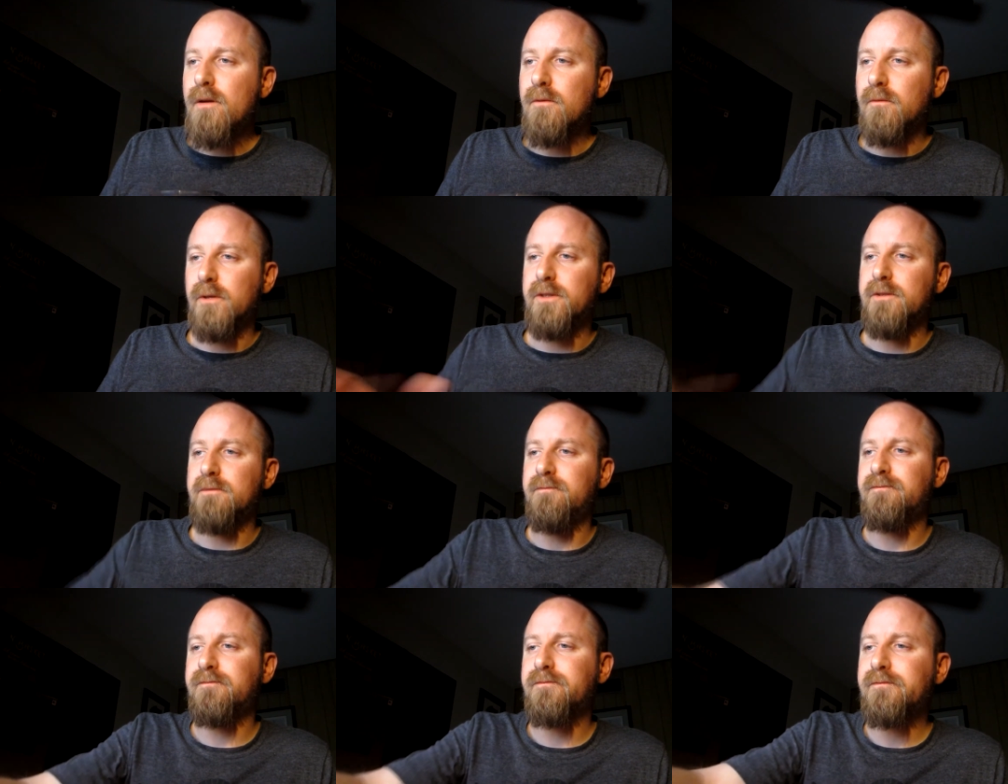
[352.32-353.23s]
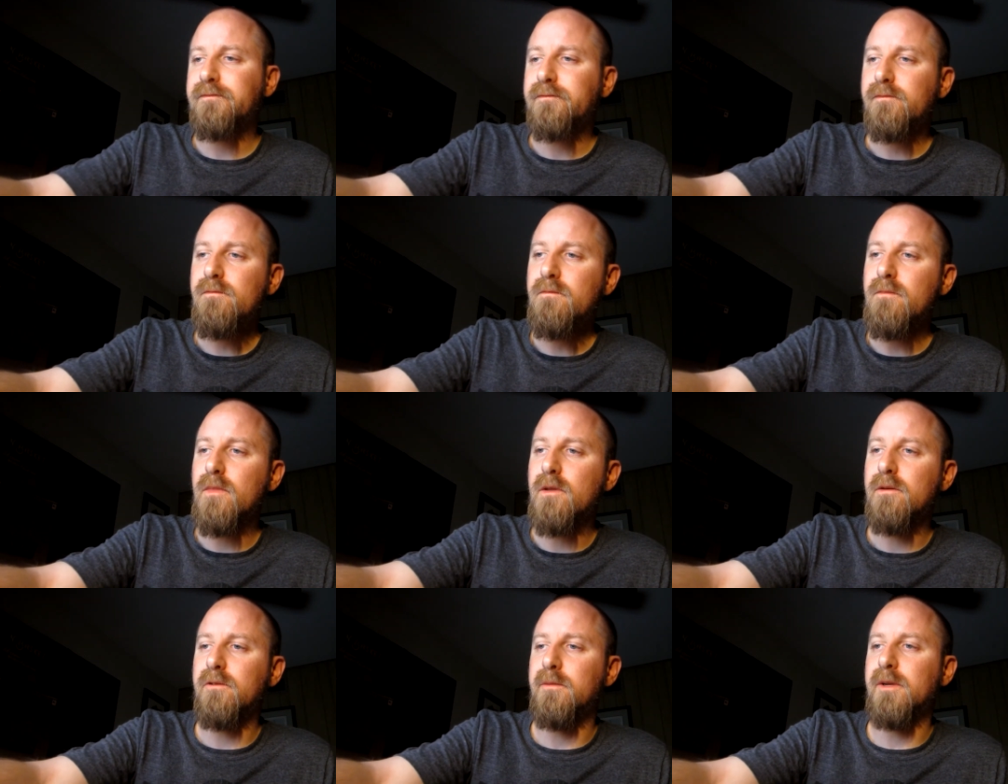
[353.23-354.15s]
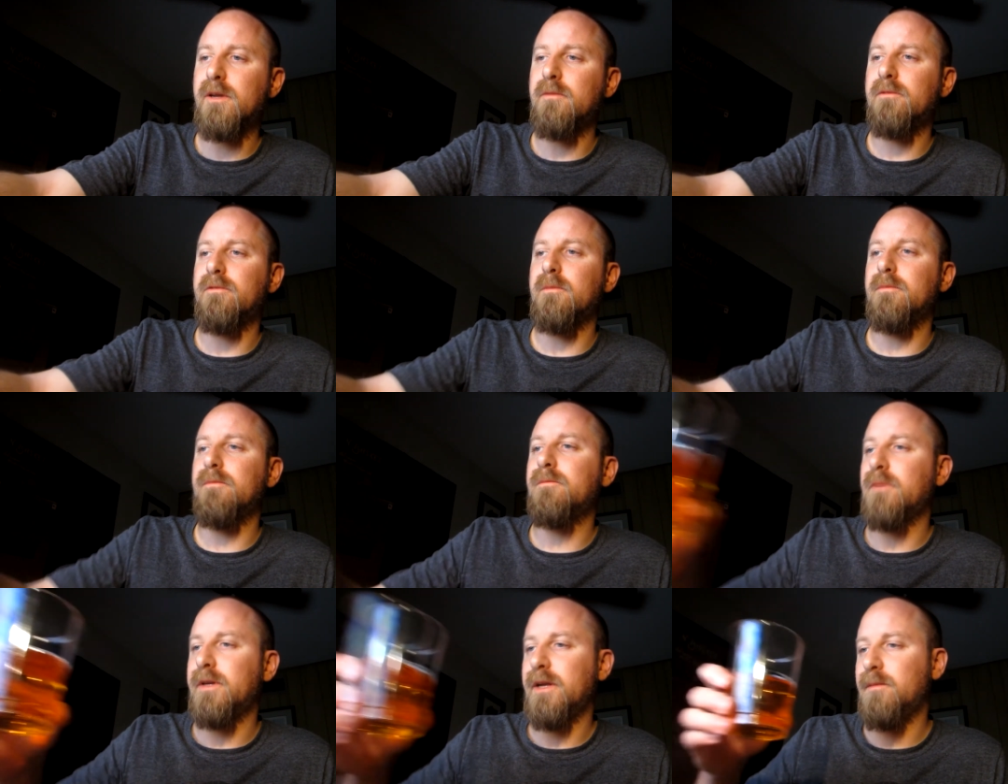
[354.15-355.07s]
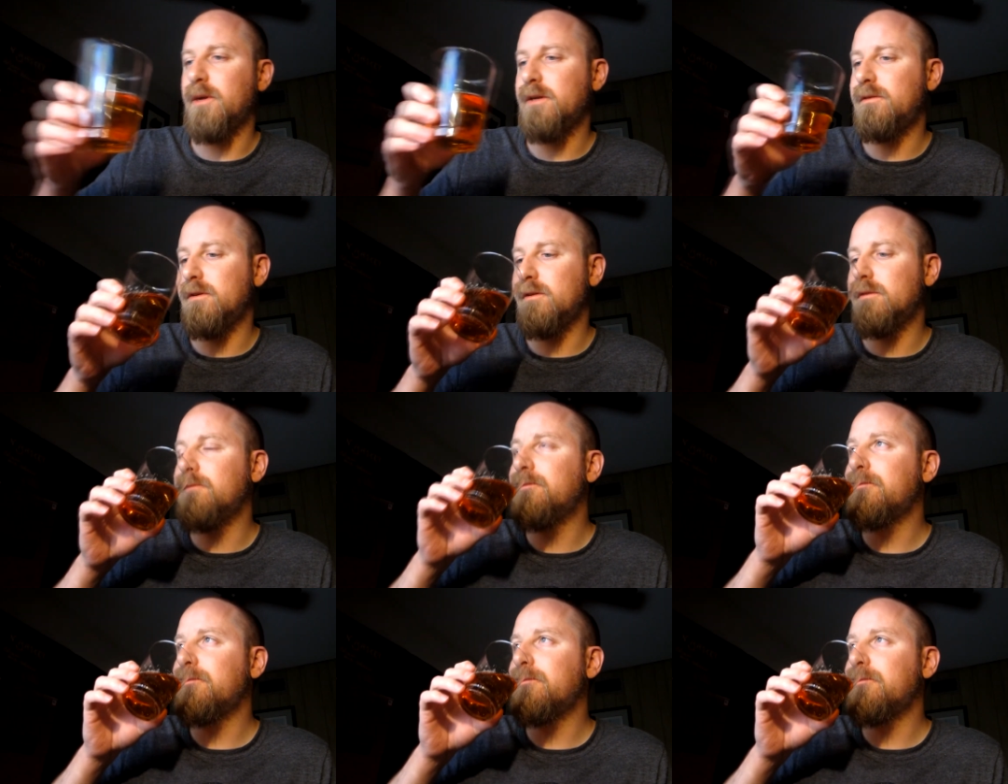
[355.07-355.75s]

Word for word: which should be coming from Brettanomyces.